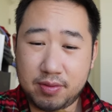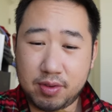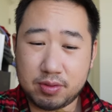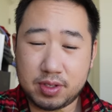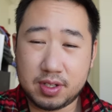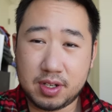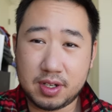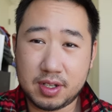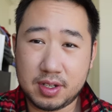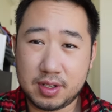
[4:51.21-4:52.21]
roast
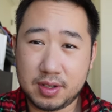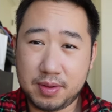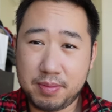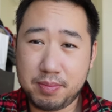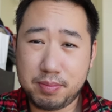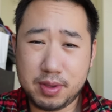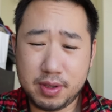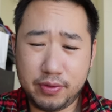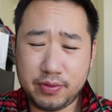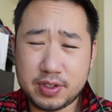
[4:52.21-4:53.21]
duck,
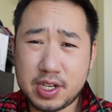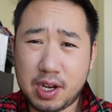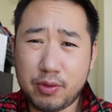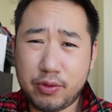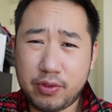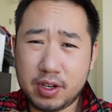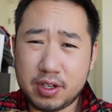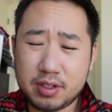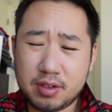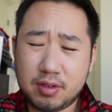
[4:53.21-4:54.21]
beef chow
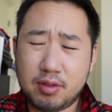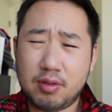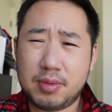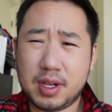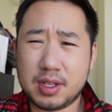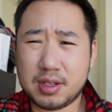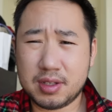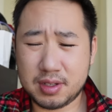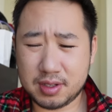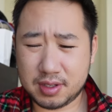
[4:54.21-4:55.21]
fun. Oh my
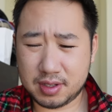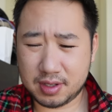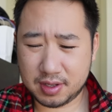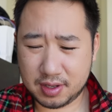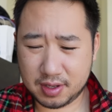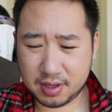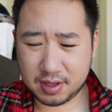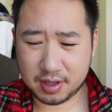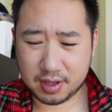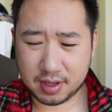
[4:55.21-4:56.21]
goodness.
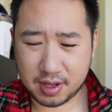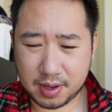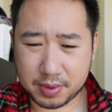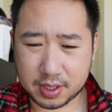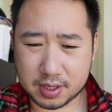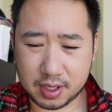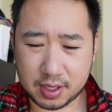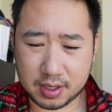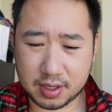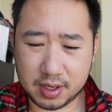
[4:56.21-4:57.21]
I'm
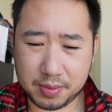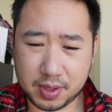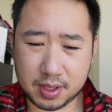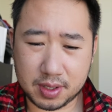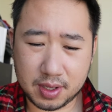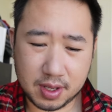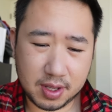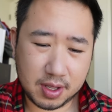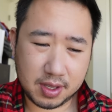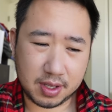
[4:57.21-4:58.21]
excited. I mean,
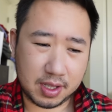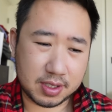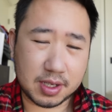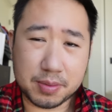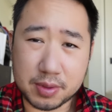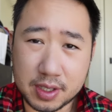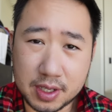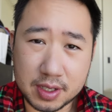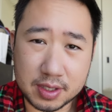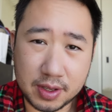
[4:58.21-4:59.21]
the last couple
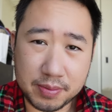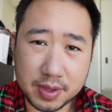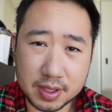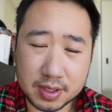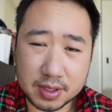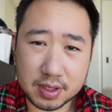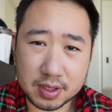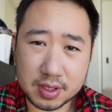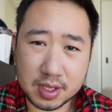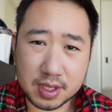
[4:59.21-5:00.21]
days I've been
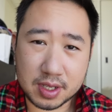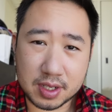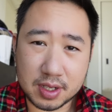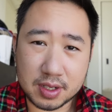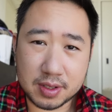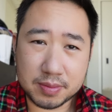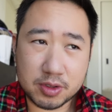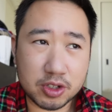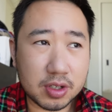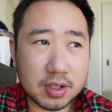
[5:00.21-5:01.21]
just eating um,
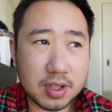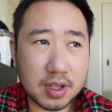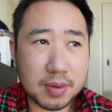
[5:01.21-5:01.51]
juk that